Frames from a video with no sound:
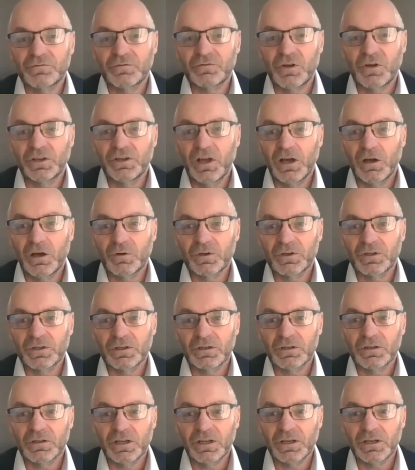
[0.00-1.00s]
I know
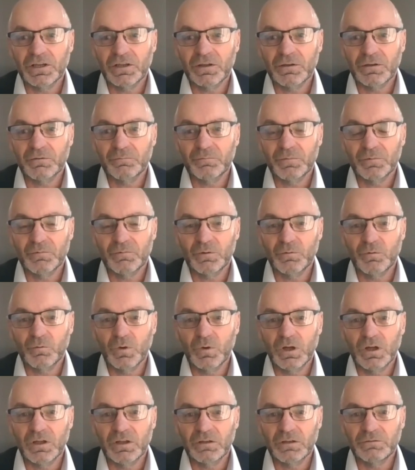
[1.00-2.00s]

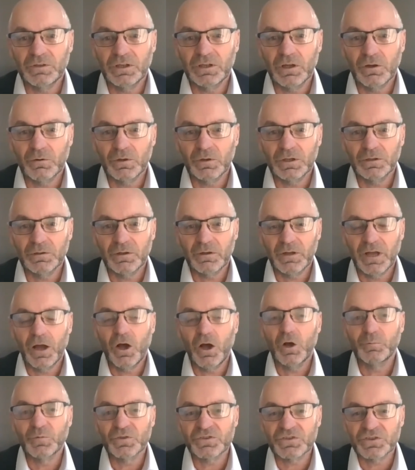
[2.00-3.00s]
at a
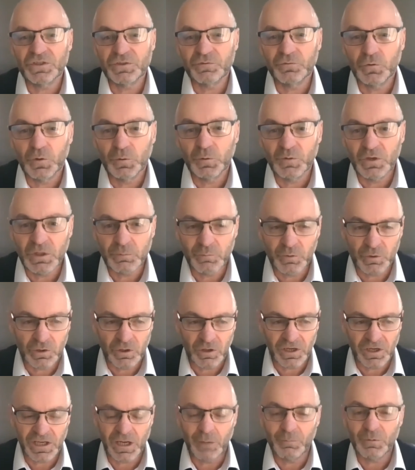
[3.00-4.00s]
homelessness forum that you put on
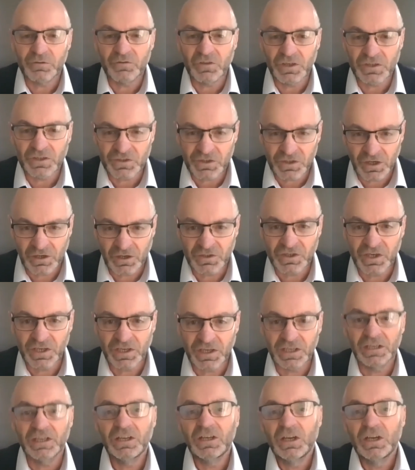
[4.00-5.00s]
a couple of years ago, Jenny,